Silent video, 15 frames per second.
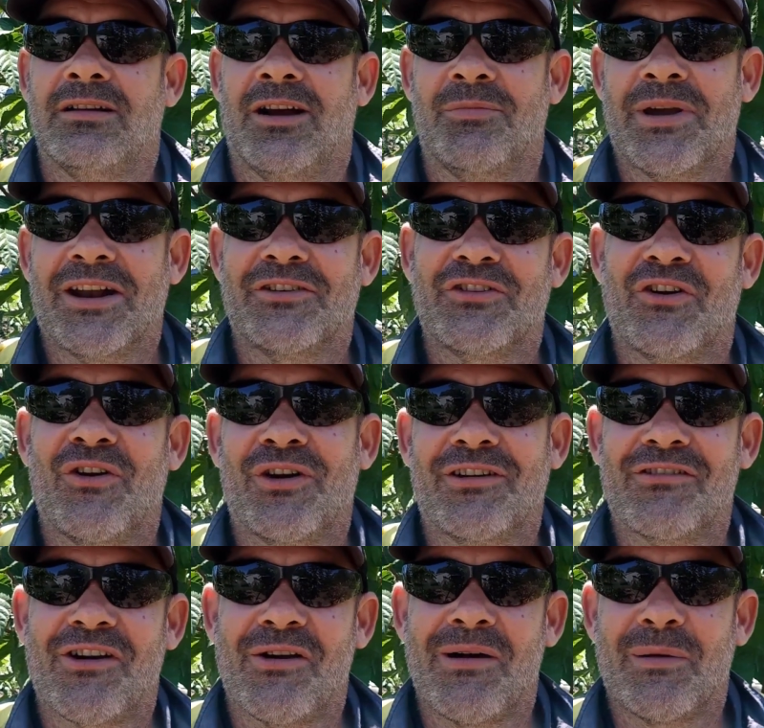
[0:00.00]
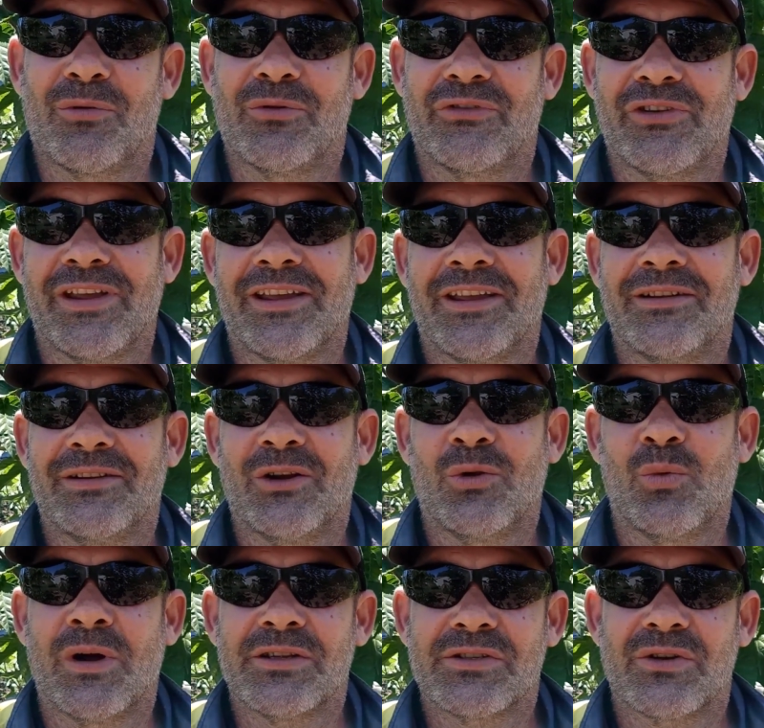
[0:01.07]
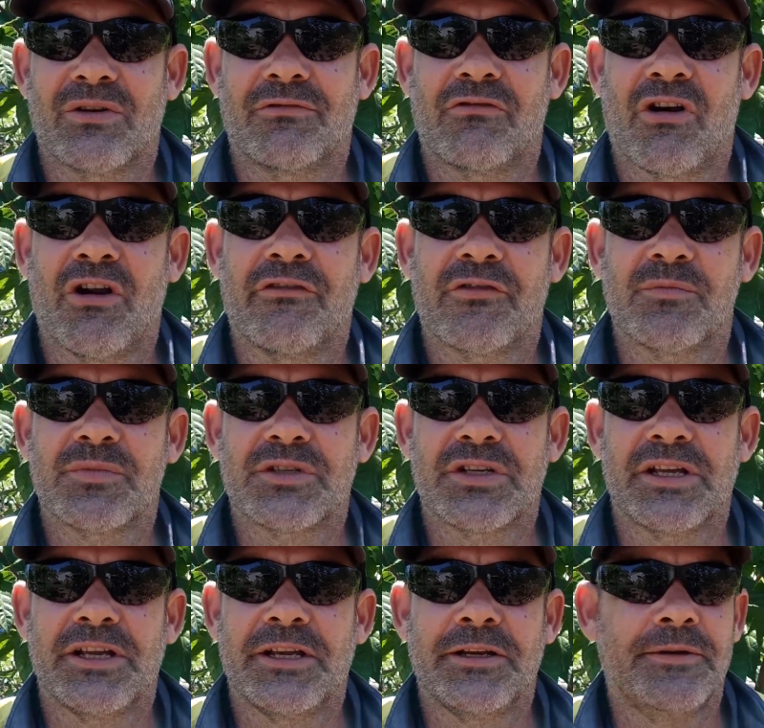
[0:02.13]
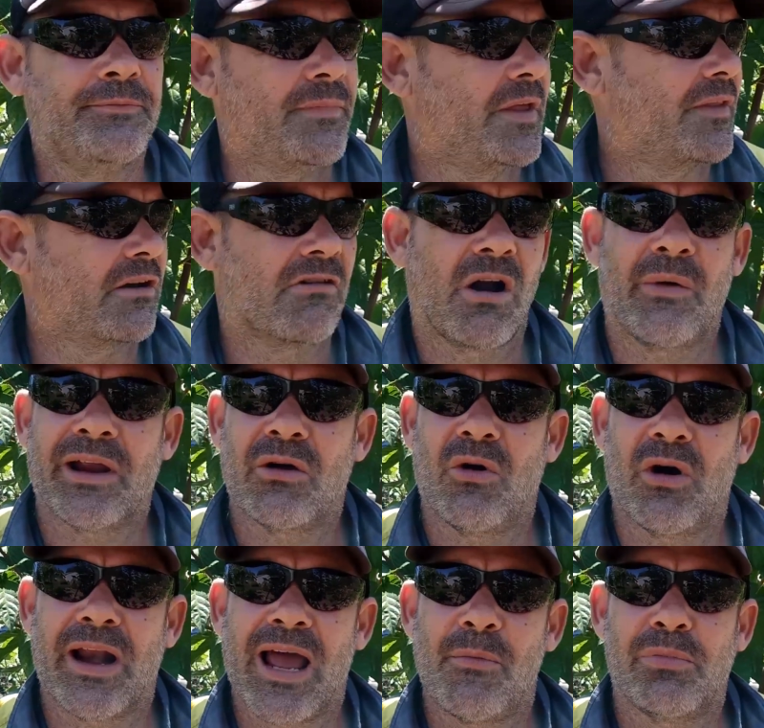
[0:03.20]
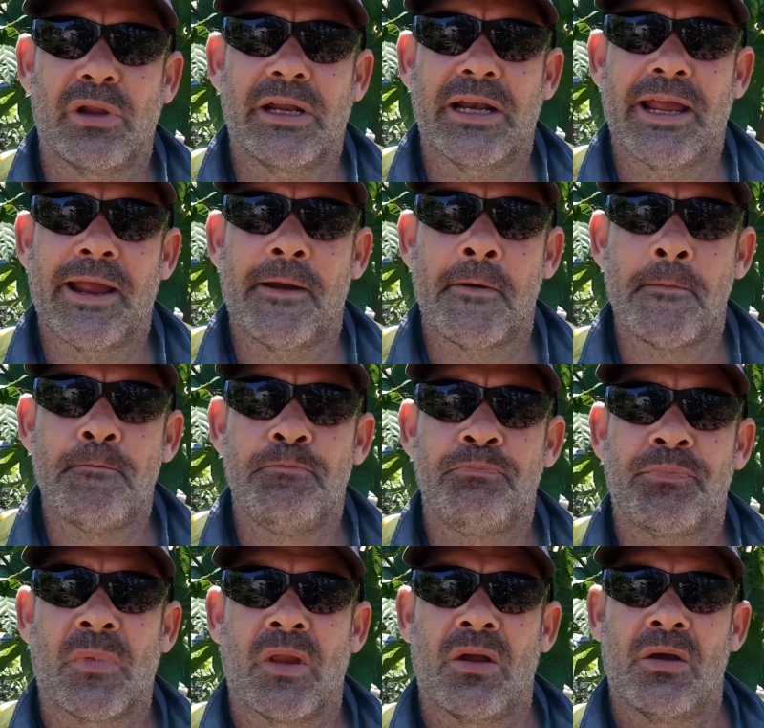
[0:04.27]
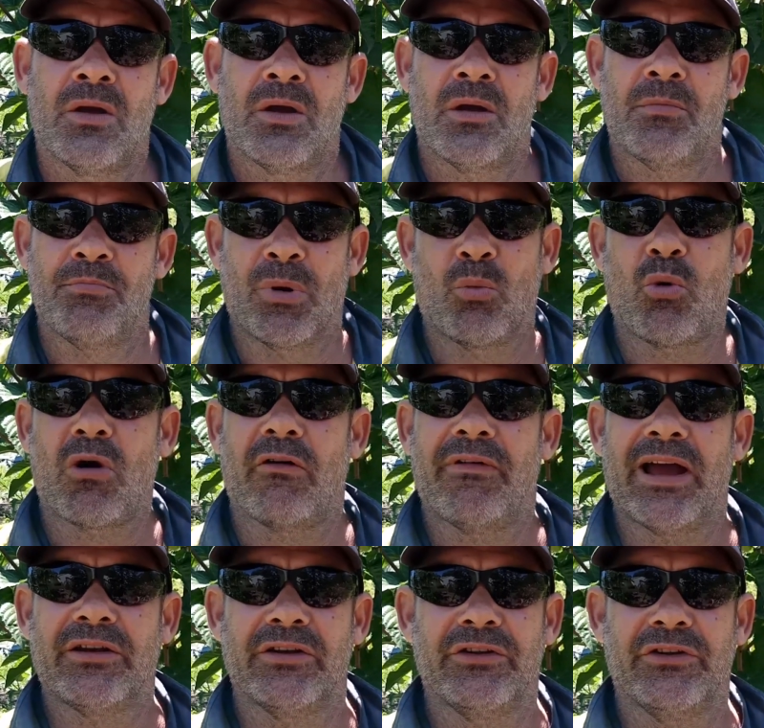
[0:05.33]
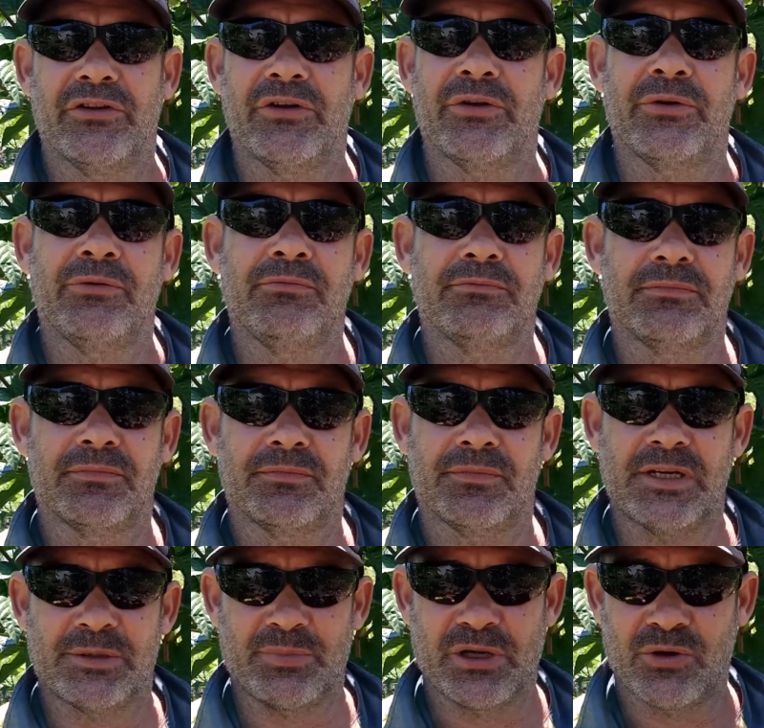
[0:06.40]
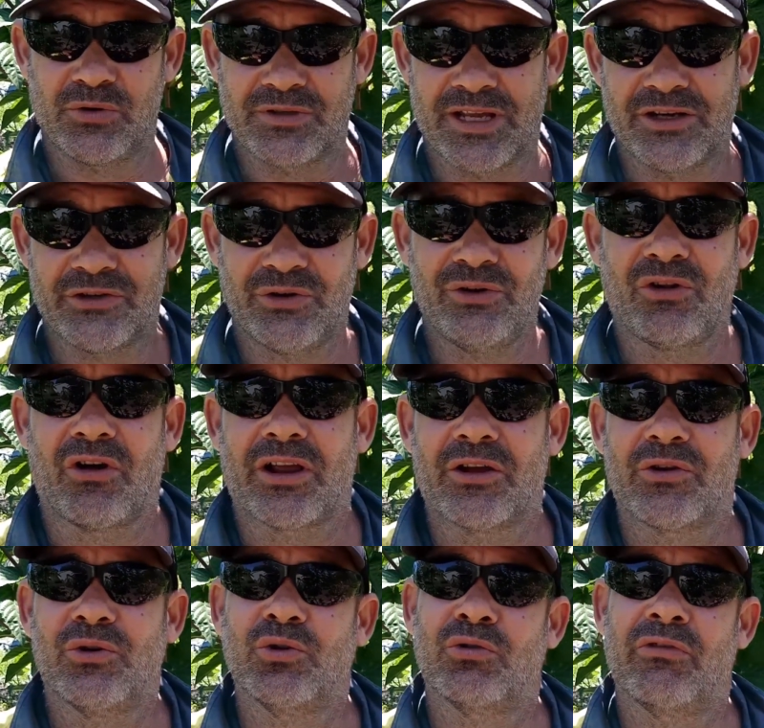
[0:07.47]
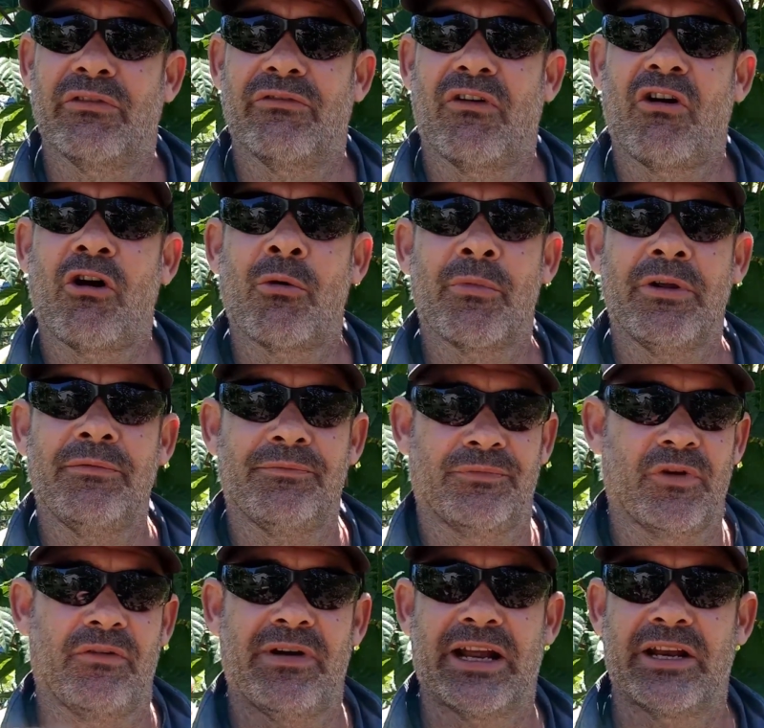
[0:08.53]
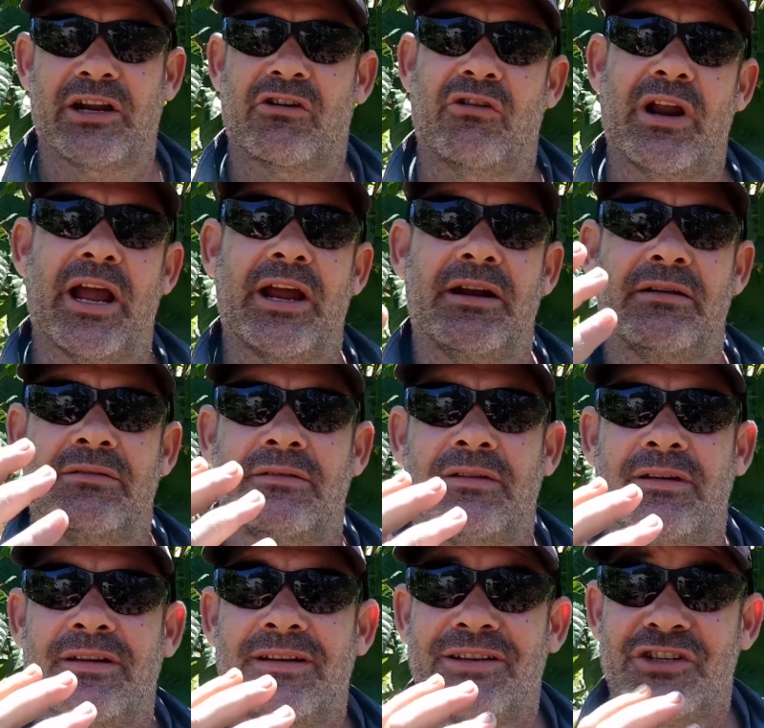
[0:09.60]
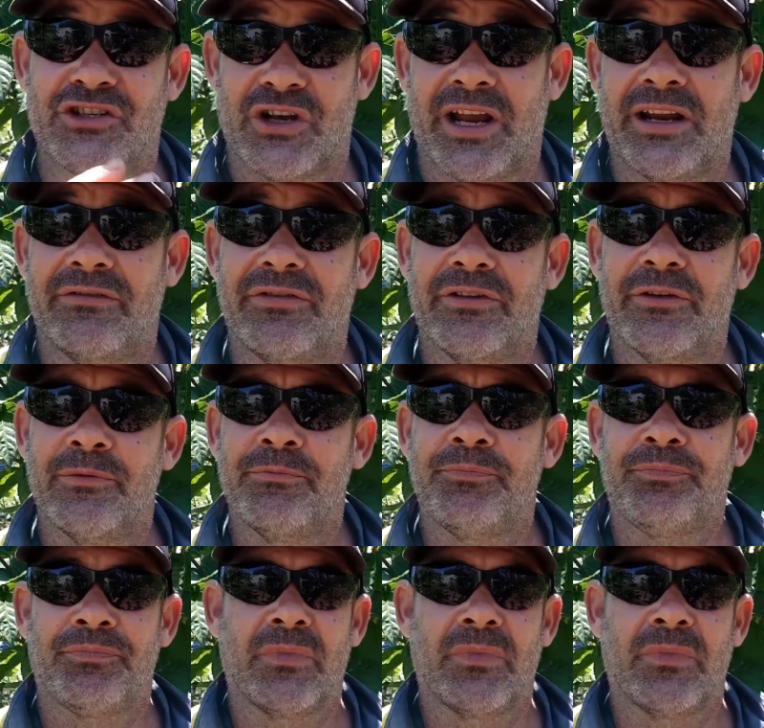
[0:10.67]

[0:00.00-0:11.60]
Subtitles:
I'm going to try and grow apples here, little ones that I've grown from seed, and they're growing quite happily now. But what I've had to do is, because they do like a cooler environment, I've had to create shade for them,